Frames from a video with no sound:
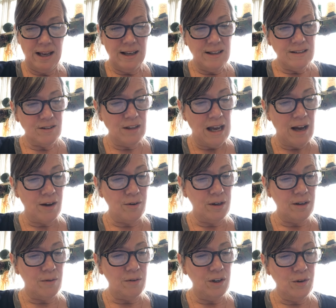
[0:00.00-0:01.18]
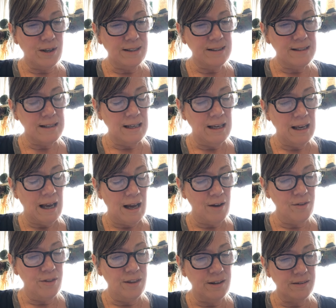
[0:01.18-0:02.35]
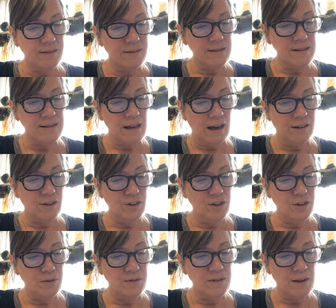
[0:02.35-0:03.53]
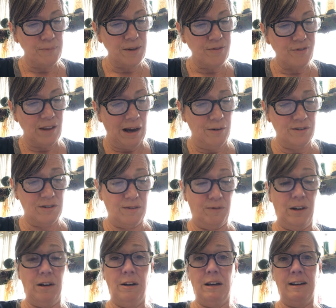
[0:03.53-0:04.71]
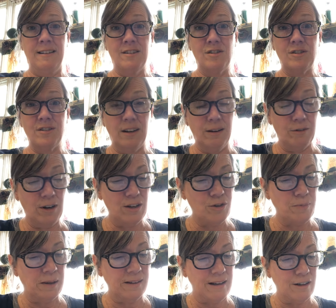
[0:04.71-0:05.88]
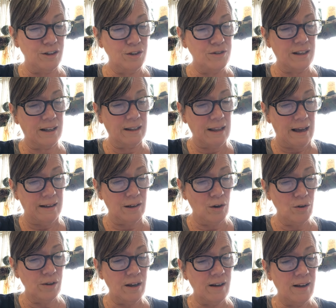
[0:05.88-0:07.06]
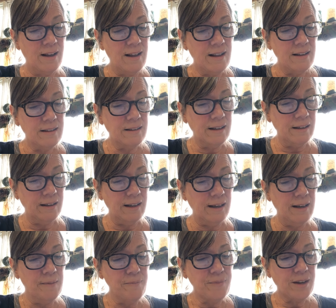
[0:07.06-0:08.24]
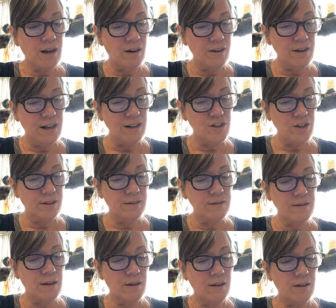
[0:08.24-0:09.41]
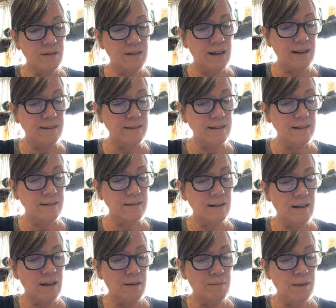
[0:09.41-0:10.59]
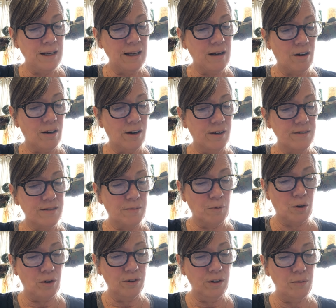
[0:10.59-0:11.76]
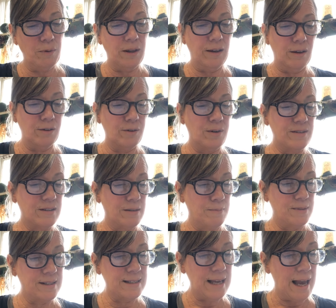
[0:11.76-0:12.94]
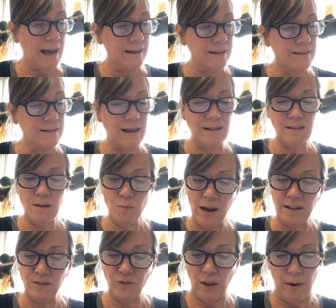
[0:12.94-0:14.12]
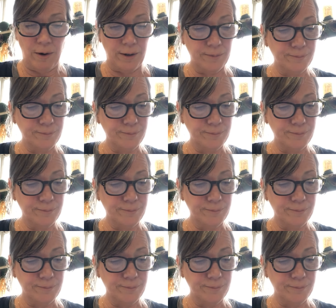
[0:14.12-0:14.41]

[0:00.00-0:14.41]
So now you can see how this designer used up the flowers. It's a very interesting arrangement. They're using gladiola, lily, carnations, daisies, mini carn, some curly willow, some statice, and some waxflower.